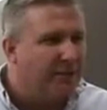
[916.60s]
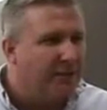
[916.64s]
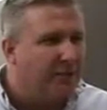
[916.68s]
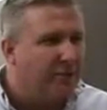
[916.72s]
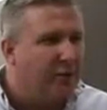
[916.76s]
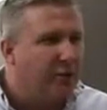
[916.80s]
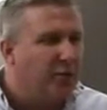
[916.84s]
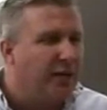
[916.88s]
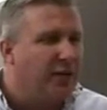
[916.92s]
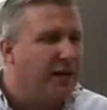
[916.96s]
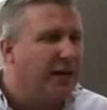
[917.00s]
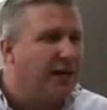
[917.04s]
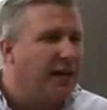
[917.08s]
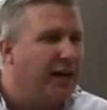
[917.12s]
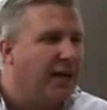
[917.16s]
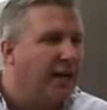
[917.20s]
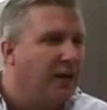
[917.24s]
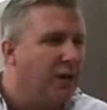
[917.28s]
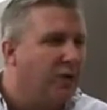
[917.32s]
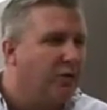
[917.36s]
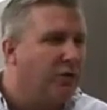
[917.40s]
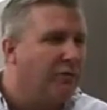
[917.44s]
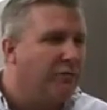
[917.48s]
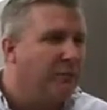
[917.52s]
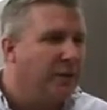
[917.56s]
food and I
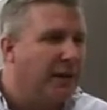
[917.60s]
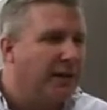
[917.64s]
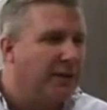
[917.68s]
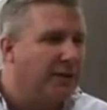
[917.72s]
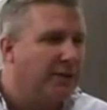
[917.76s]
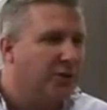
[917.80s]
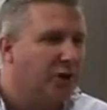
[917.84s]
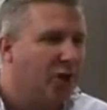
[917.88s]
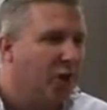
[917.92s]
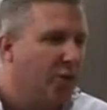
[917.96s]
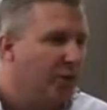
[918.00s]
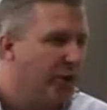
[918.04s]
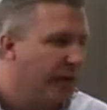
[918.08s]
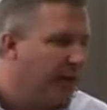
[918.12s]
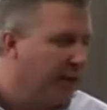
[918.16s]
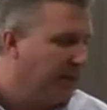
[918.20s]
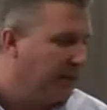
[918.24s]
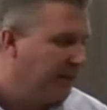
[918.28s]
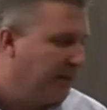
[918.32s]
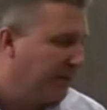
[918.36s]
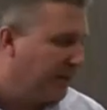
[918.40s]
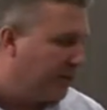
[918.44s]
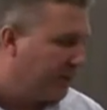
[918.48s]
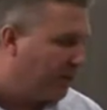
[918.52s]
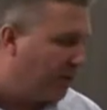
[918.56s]
love panettone.
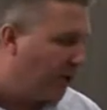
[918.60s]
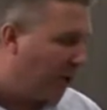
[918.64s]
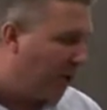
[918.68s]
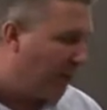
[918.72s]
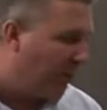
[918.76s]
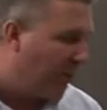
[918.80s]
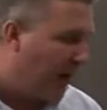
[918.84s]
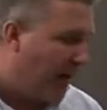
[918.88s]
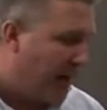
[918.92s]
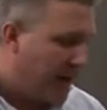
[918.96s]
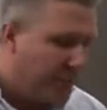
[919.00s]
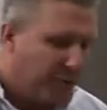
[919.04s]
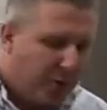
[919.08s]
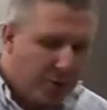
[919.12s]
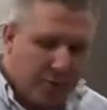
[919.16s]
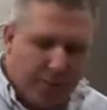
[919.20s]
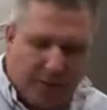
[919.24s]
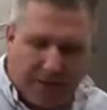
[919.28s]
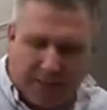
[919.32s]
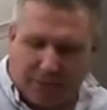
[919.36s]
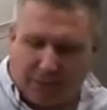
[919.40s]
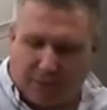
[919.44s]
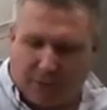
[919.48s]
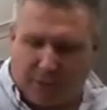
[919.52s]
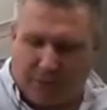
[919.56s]
So I'm going to
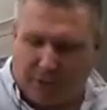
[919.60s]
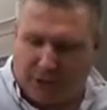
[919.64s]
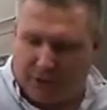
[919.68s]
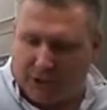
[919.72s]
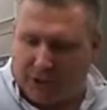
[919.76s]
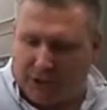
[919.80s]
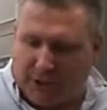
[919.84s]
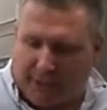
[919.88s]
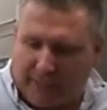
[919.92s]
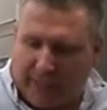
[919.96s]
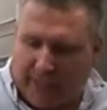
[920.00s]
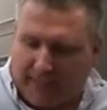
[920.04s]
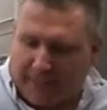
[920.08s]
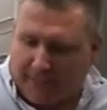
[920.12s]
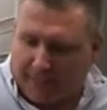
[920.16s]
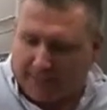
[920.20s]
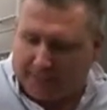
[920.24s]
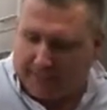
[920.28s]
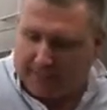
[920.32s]
make for you today